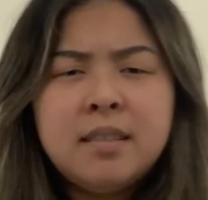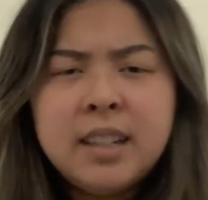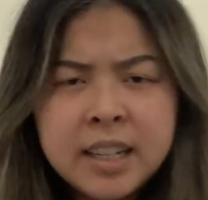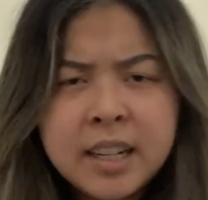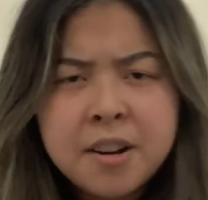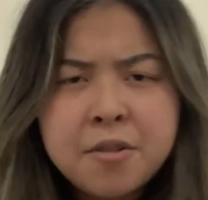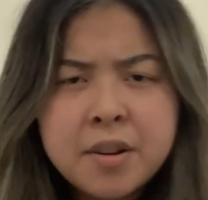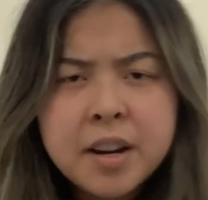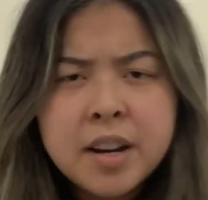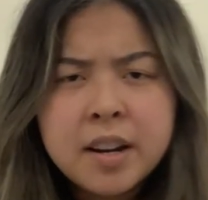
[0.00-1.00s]

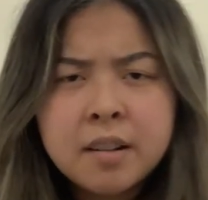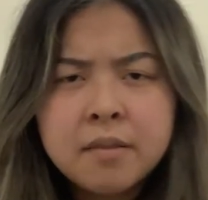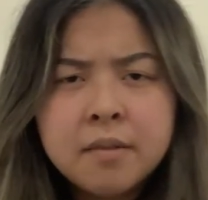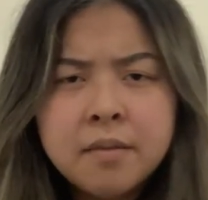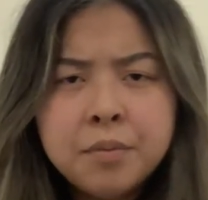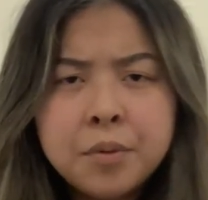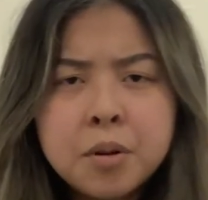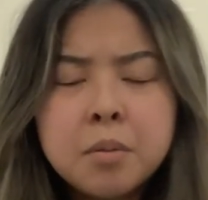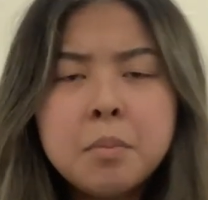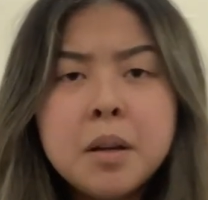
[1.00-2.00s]
angry
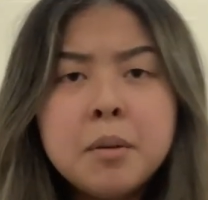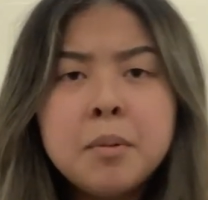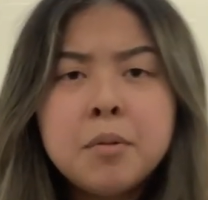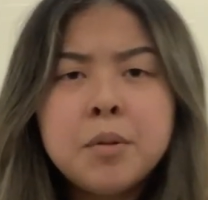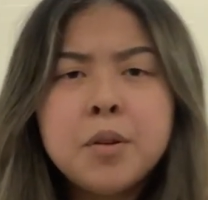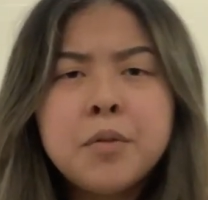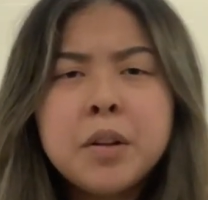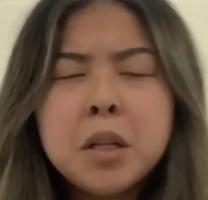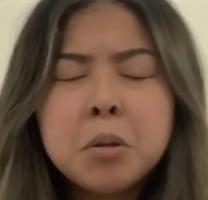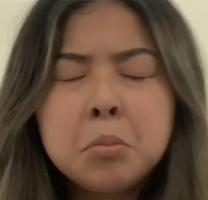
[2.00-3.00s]
or maybe when you're
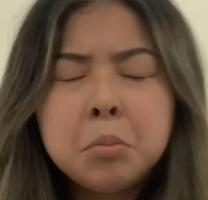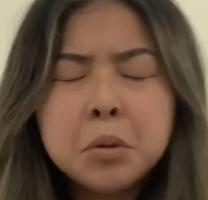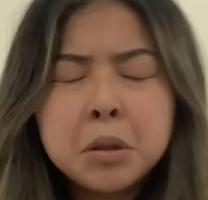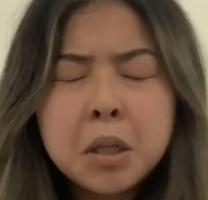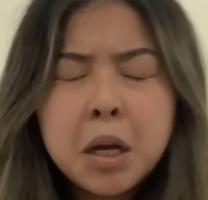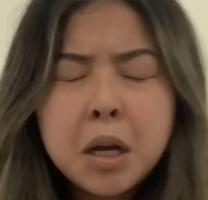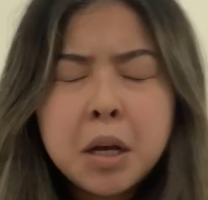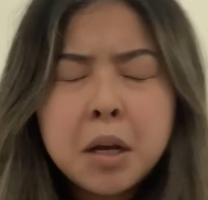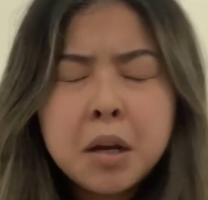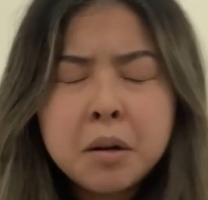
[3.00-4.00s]
feeling
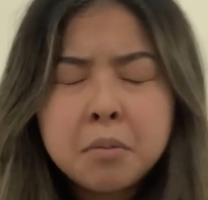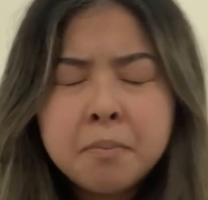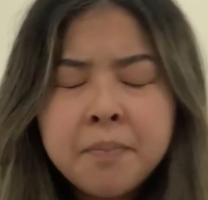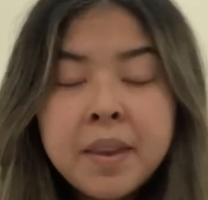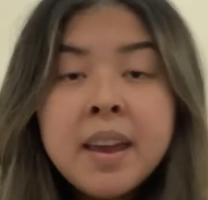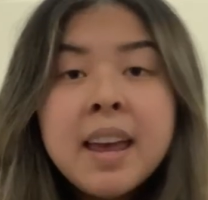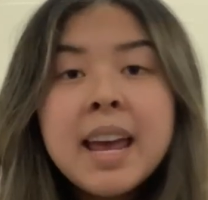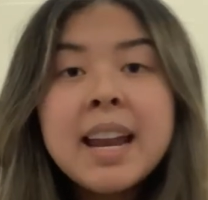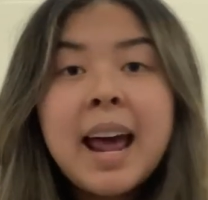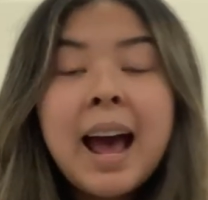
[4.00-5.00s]
sad.
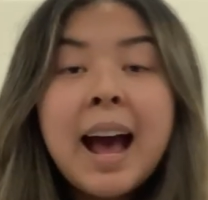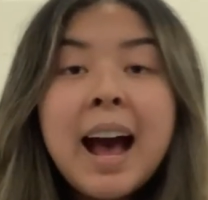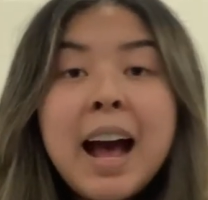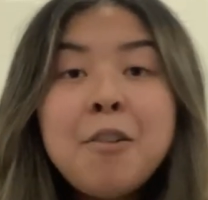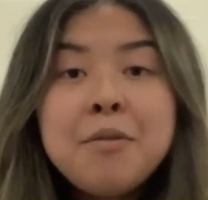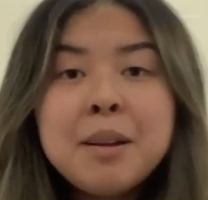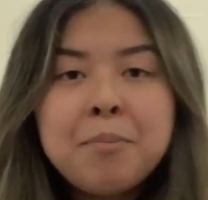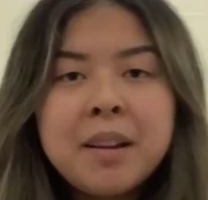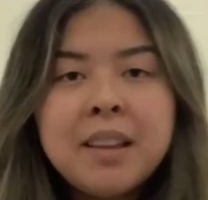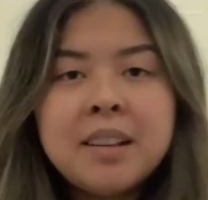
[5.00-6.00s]
And how we
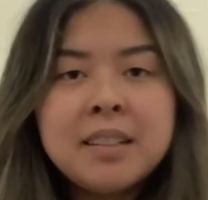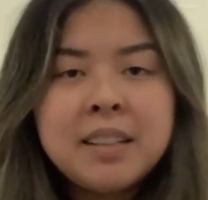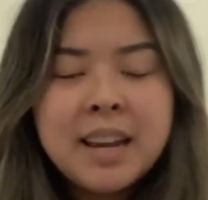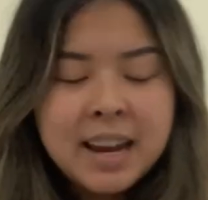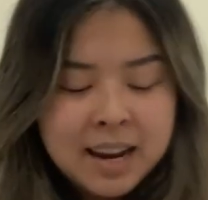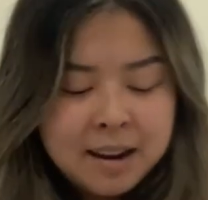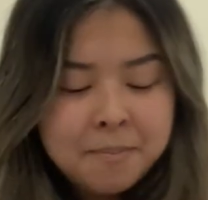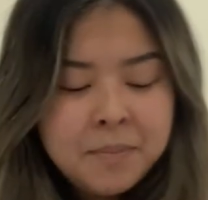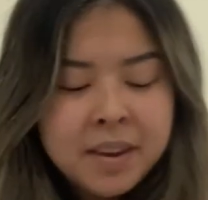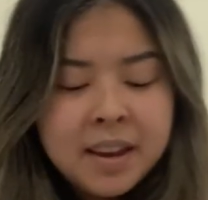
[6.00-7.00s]
play this game
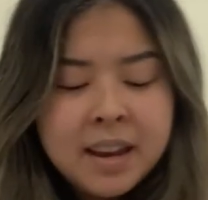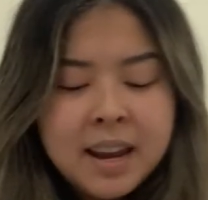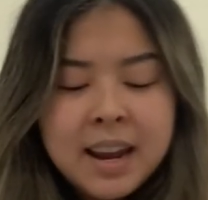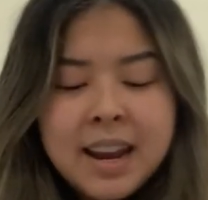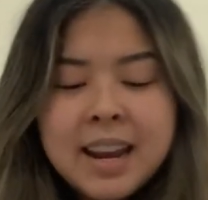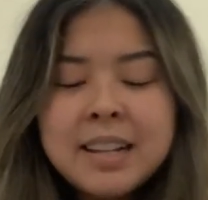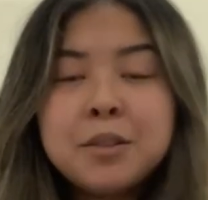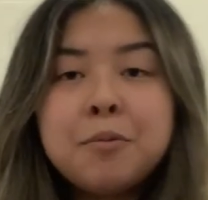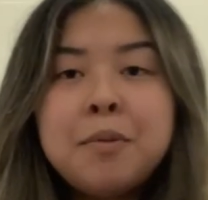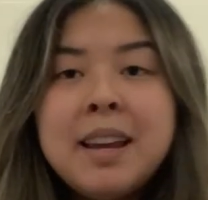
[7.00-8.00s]
is
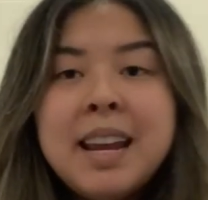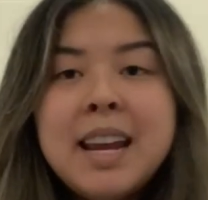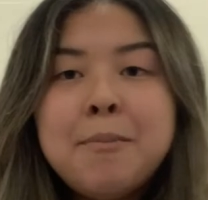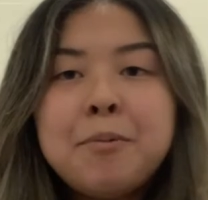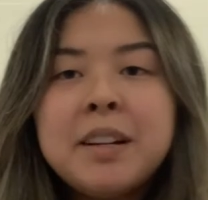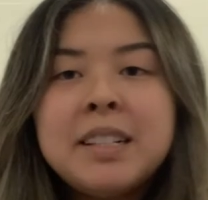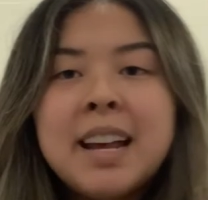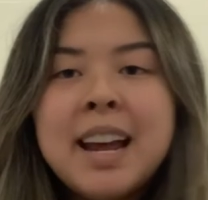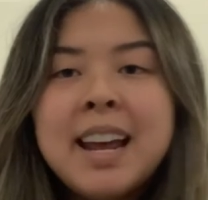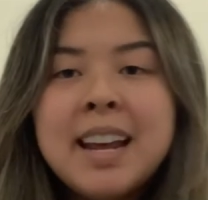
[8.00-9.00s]
we
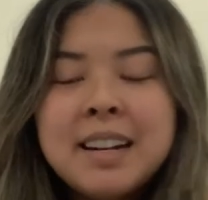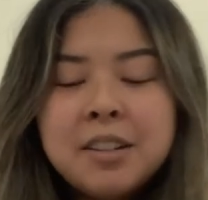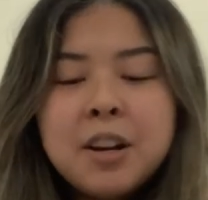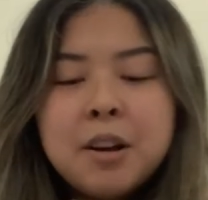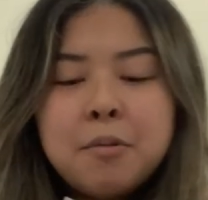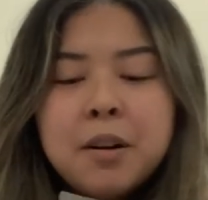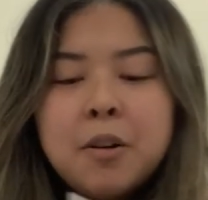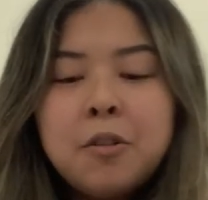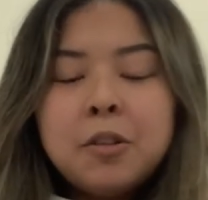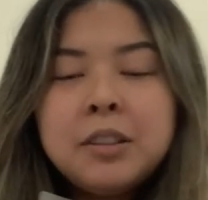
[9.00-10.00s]
pretend we're
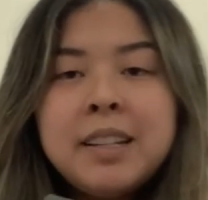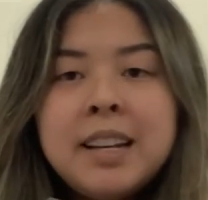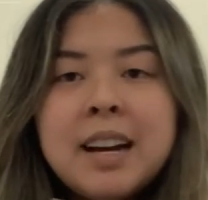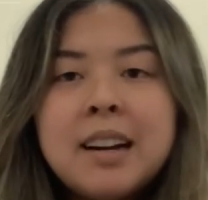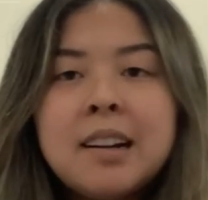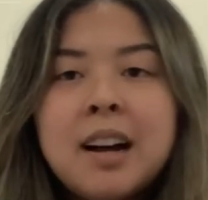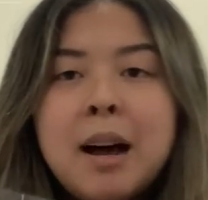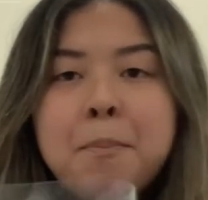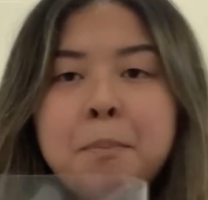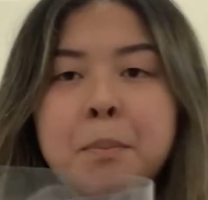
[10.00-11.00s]
holding a
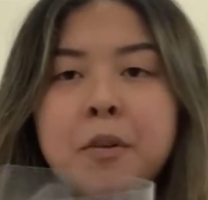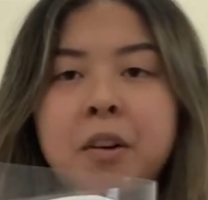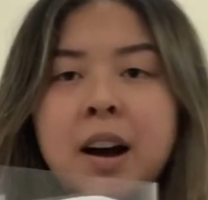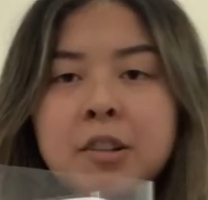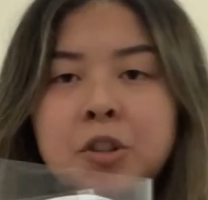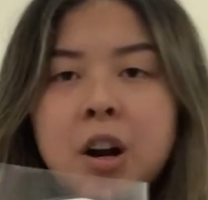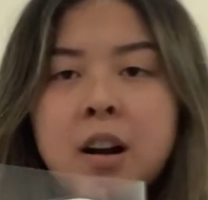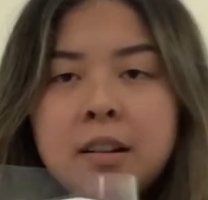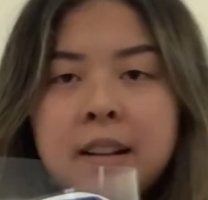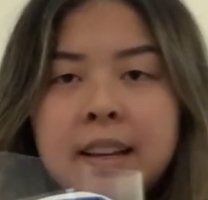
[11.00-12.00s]
cup of hot
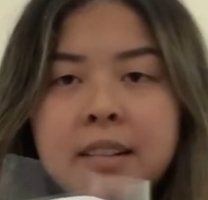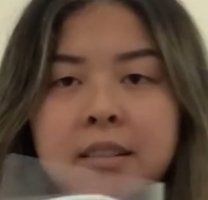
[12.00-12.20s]
chocolate.